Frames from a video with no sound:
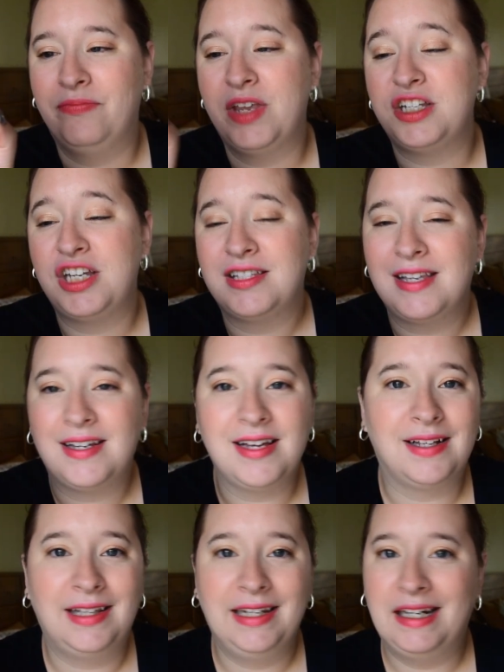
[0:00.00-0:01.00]
It's just like a
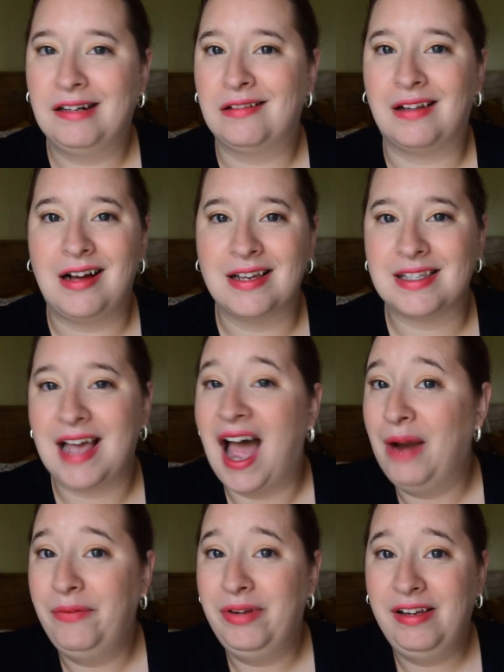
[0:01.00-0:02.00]
clear gloss.
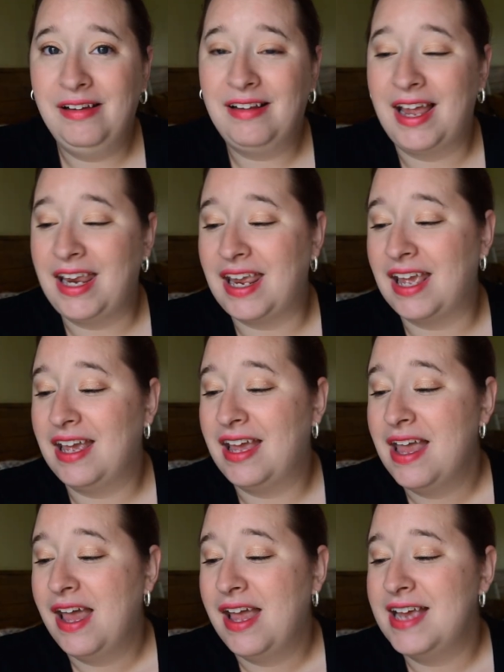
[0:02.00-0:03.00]
I really like it.
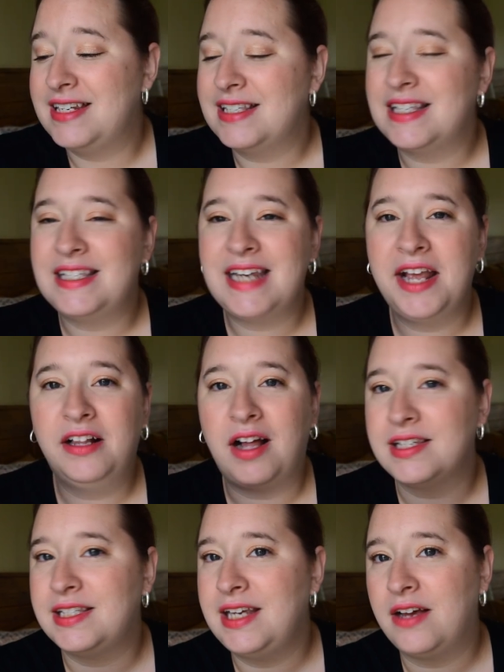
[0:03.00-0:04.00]
It doesn't stay
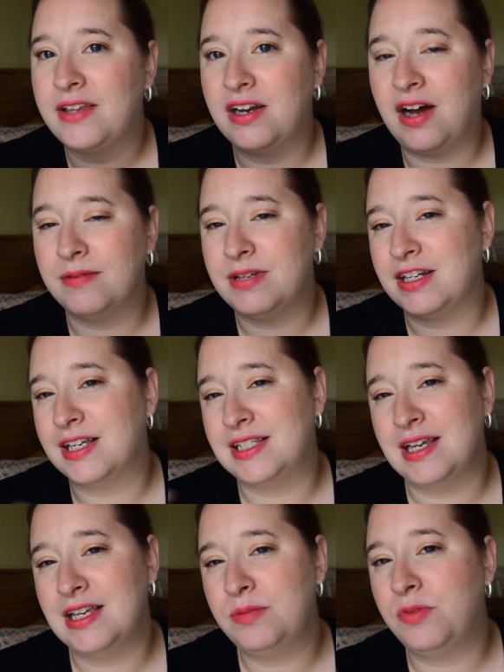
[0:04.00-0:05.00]
glossy all that often because
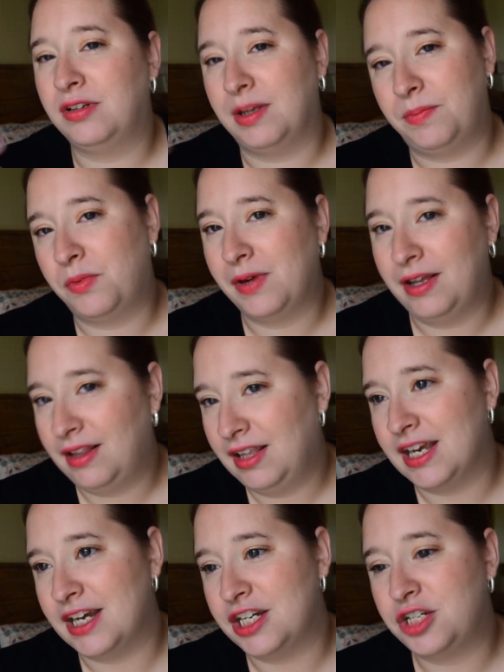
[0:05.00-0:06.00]
it is more lip
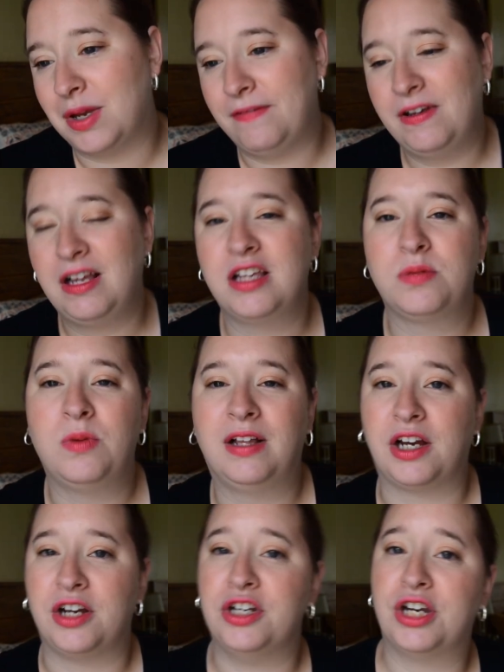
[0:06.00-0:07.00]
oil-ish. So I feel like it's more
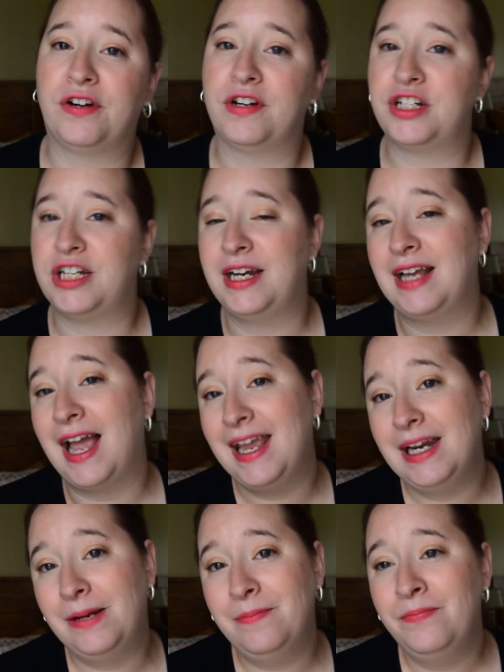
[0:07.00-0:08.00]
like a nourishing
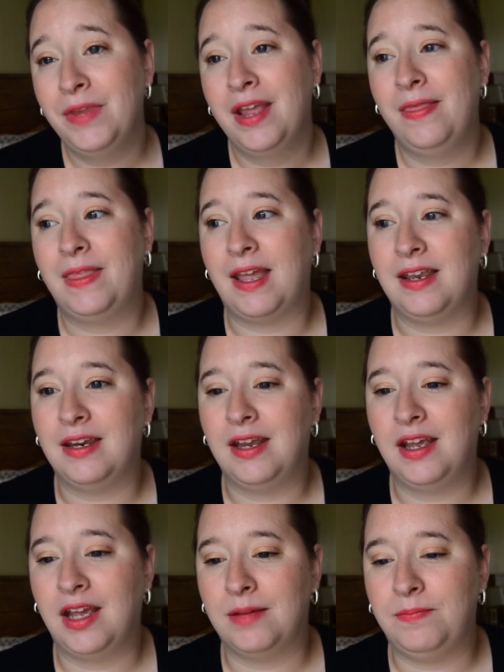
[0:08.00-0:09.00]
item than
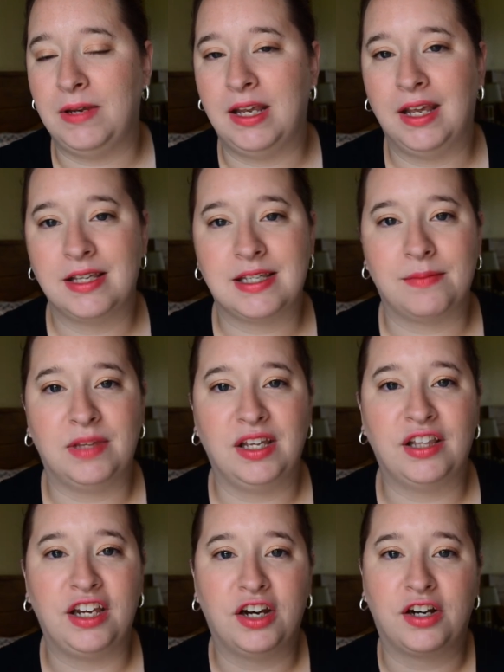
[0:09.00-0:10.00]
it being something
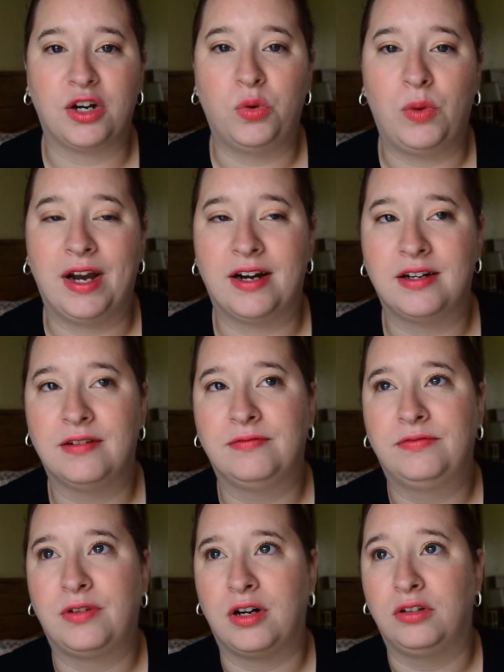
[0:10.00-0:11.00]
that you're going to wear
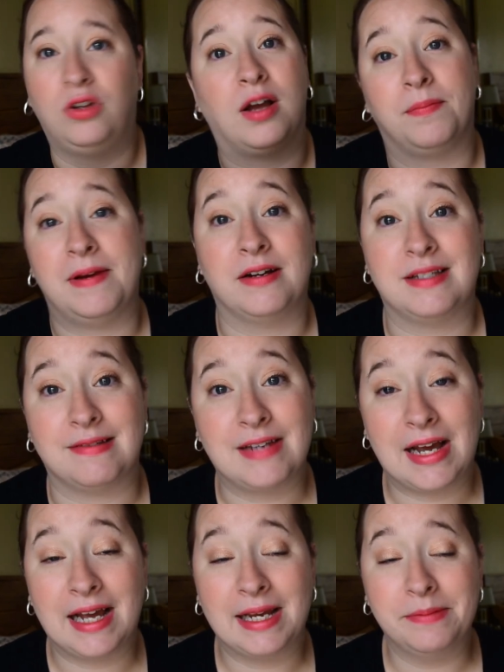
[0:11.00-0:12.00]
for long periods of
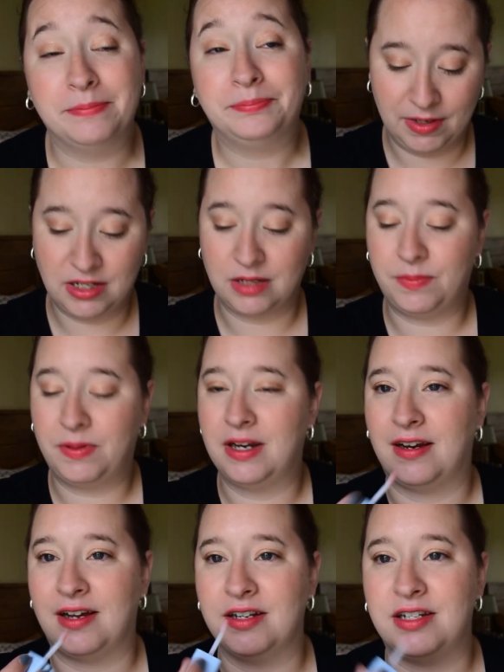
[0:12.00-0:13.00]
time. Let me just put
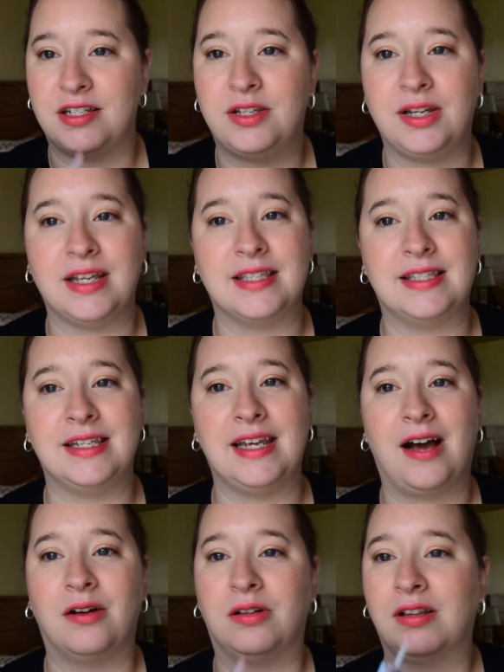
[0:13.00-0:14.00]
it on just so you can see
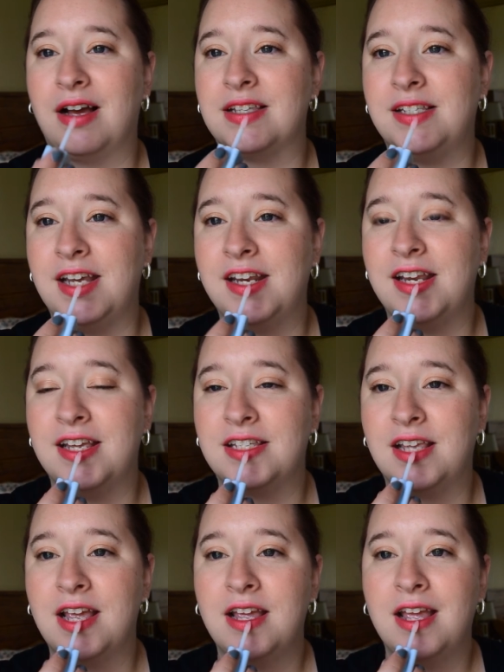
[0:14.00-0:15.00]
how glossy it is.